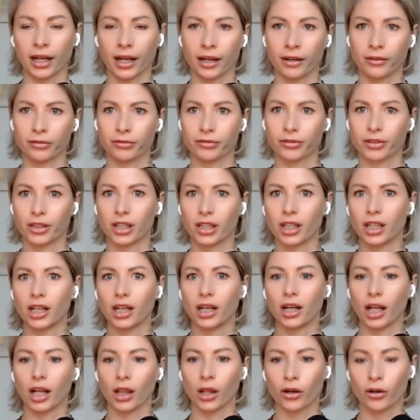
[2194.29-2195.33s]
I have
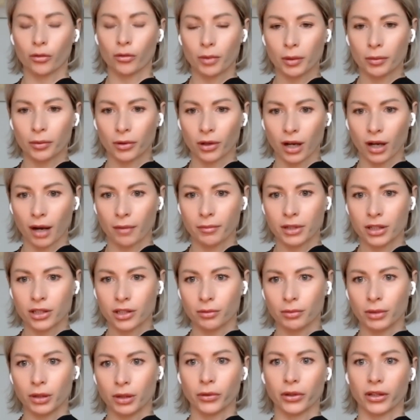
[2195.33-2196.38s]
a lot of people coming
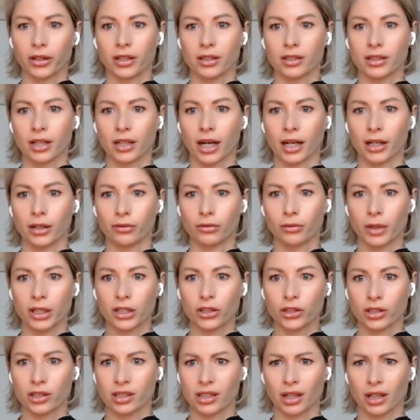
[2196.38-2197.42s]
to me with this kind of
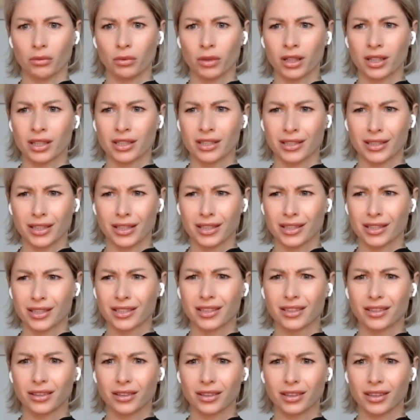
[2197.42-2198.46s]
questions, like, what is this?